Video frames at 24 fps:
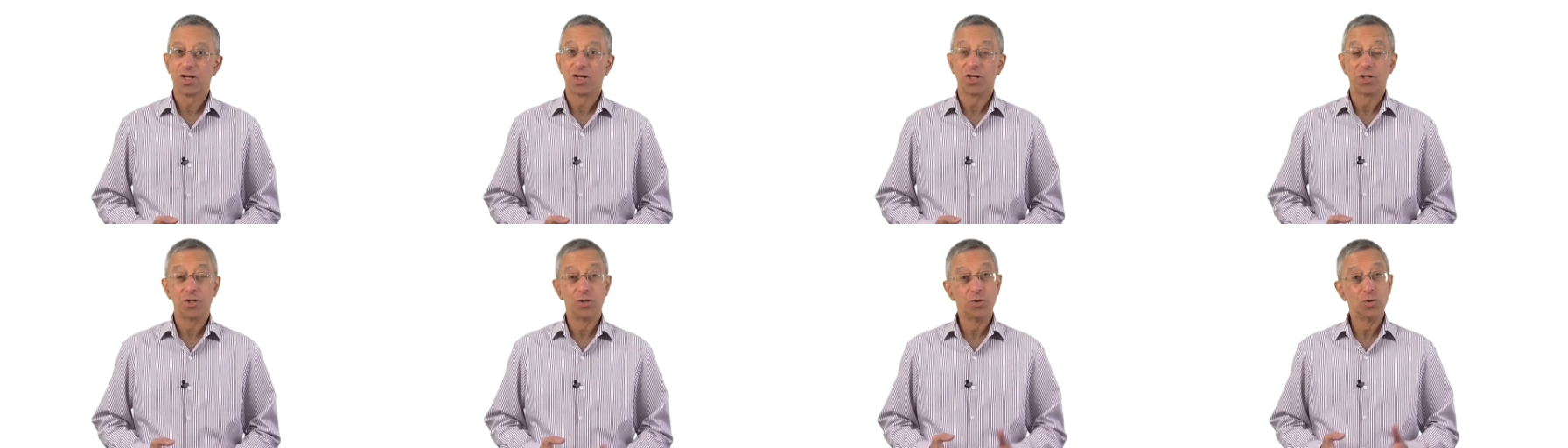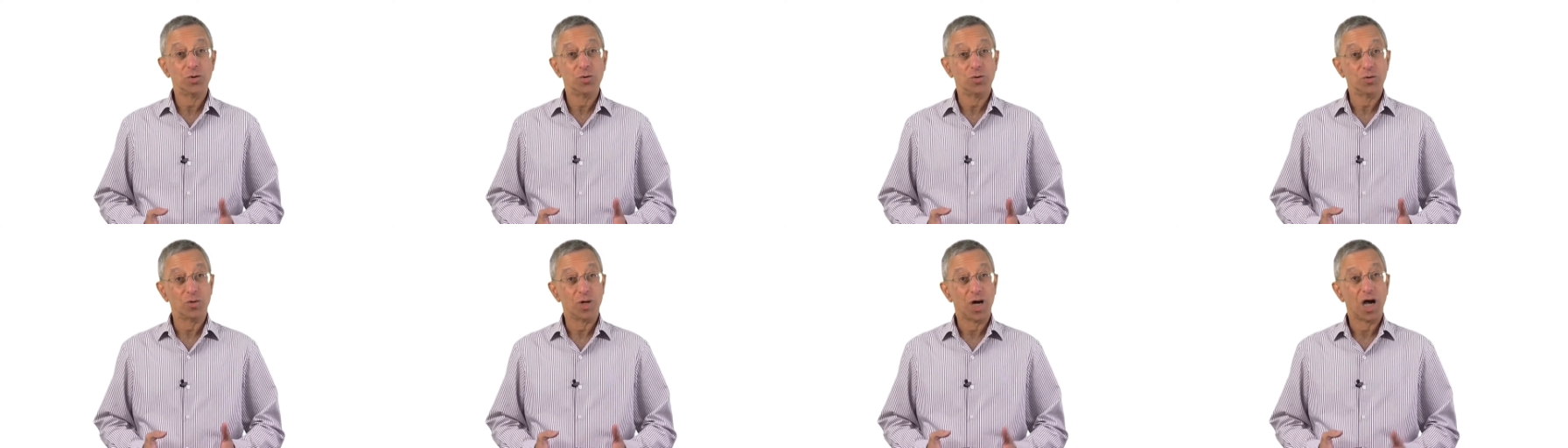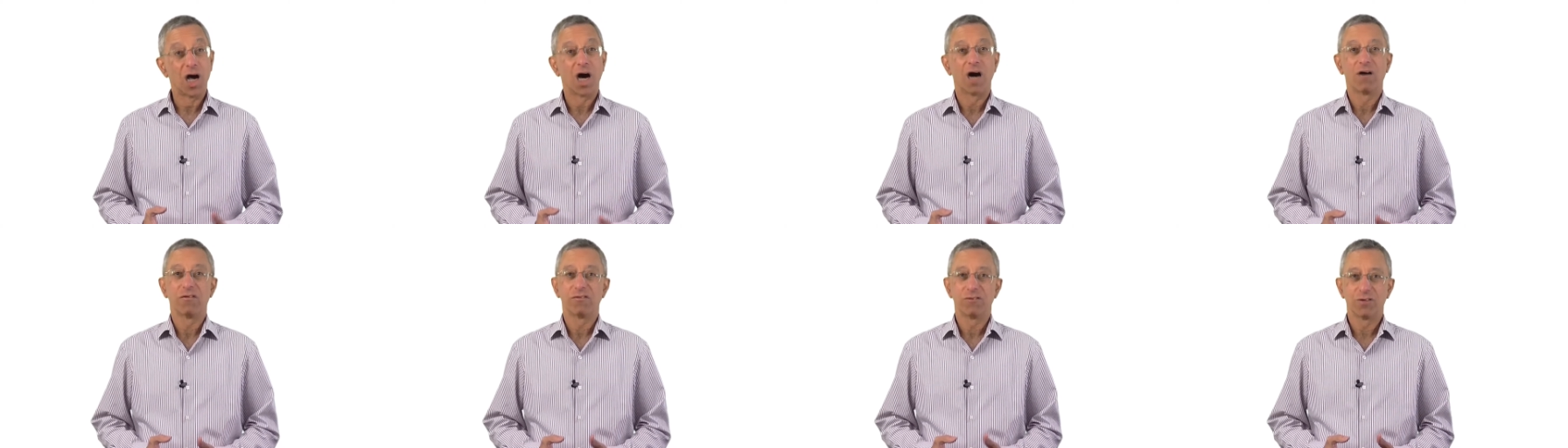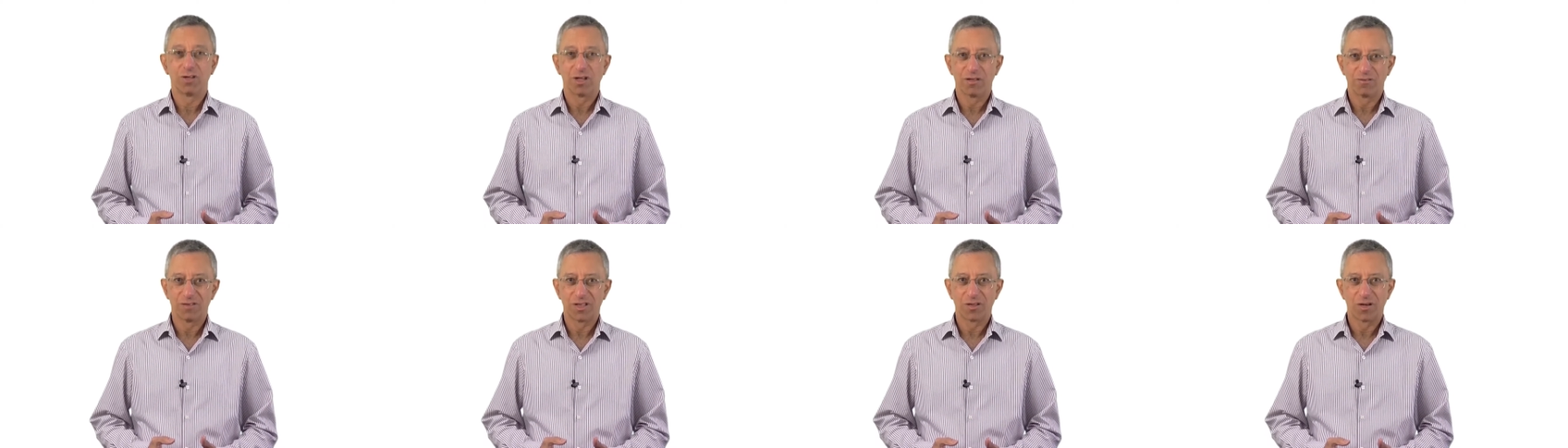You are
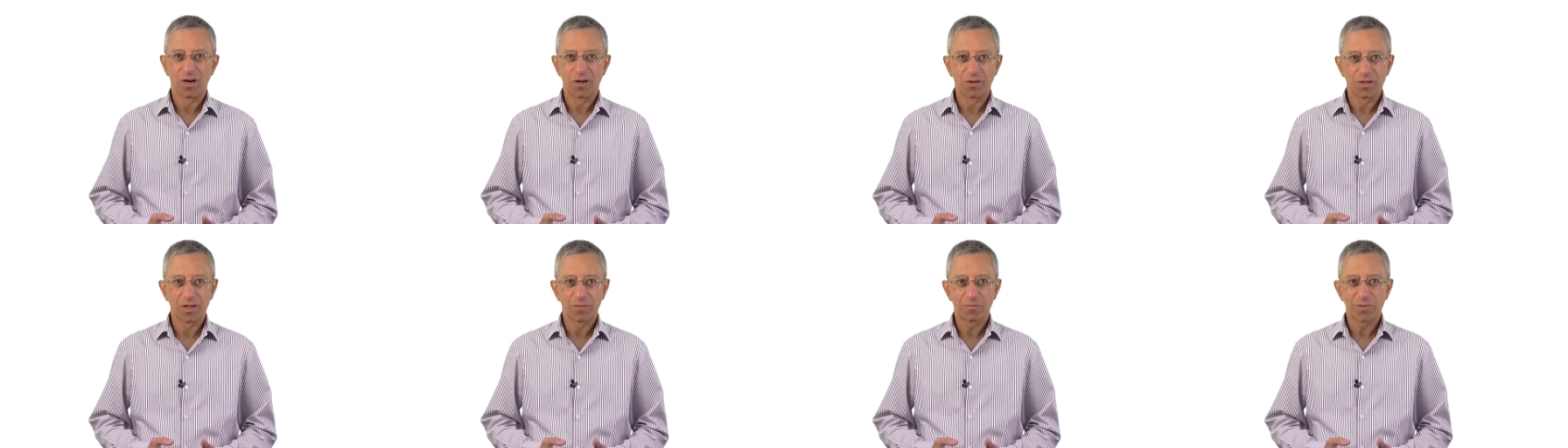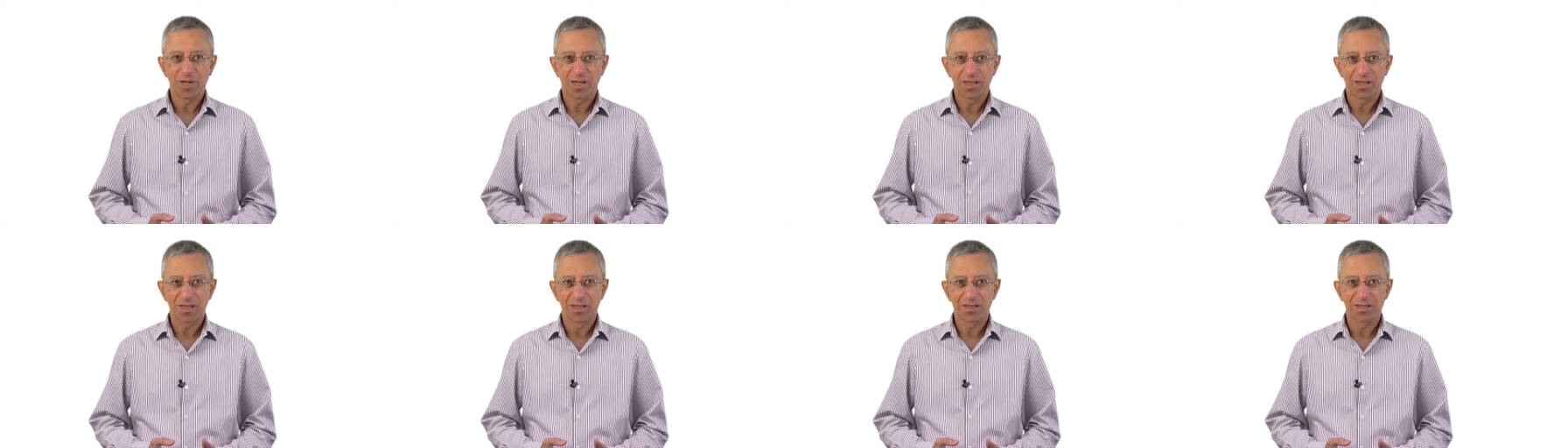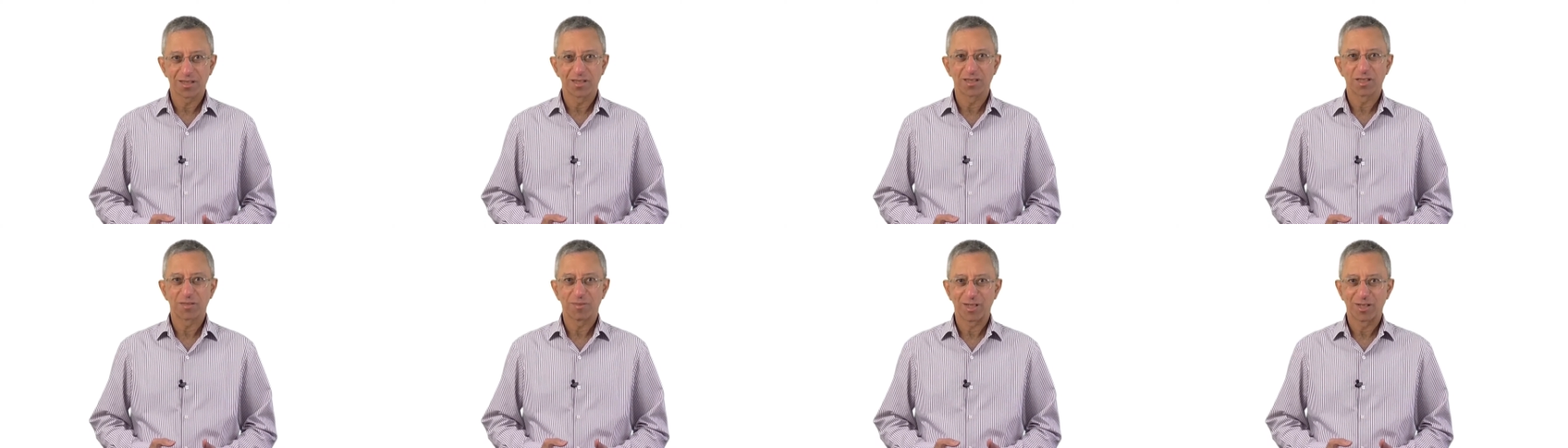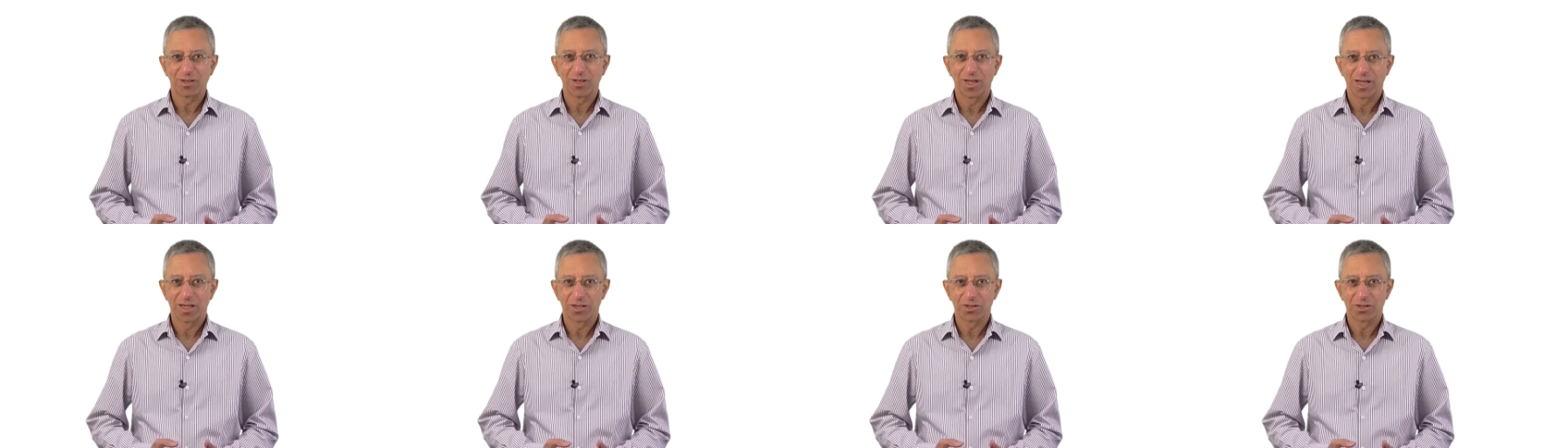full of your own opinions and
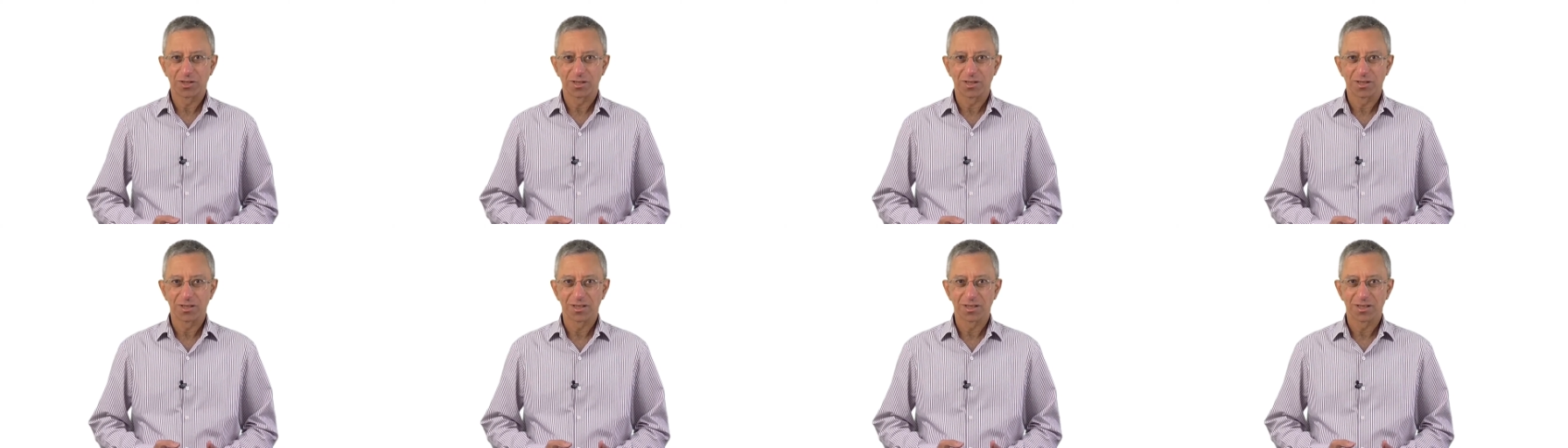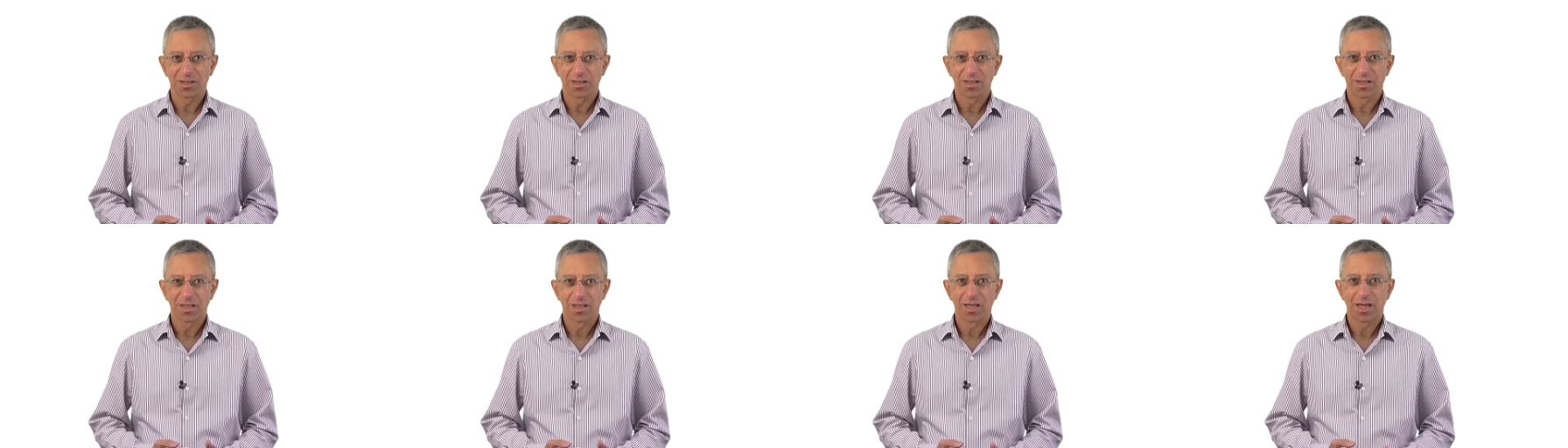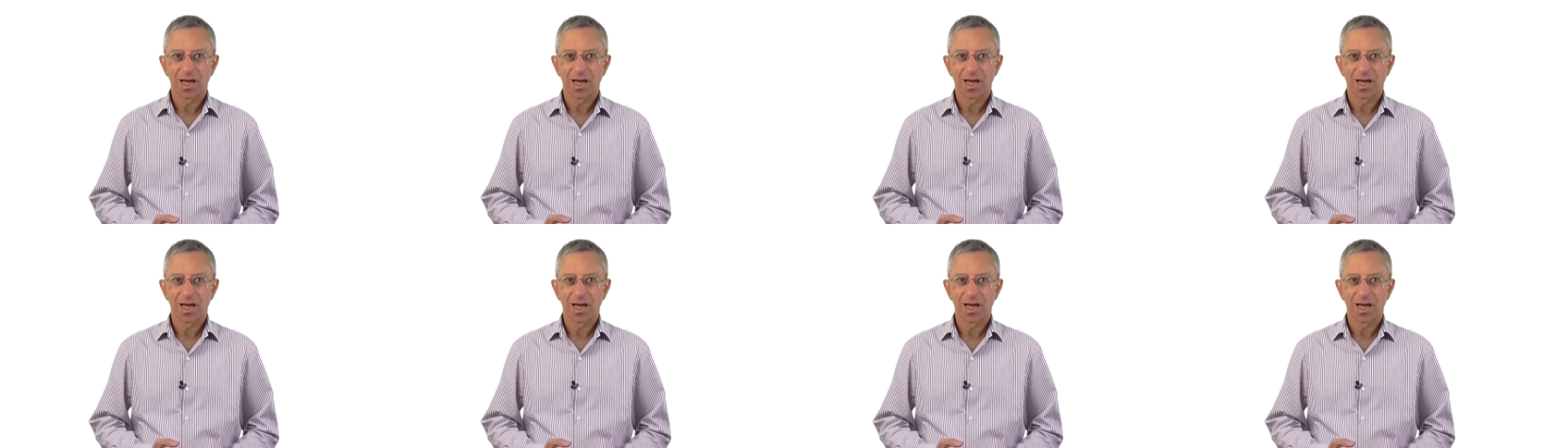speculations.